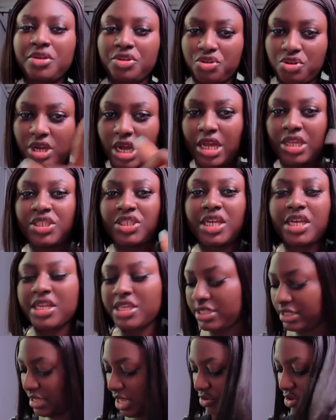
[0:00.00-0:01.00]
You can check
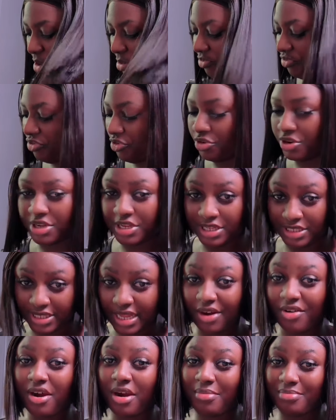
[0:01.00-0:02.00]
Instagram for
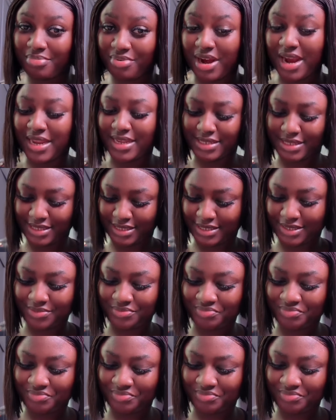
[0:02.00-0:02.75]
Instagram price.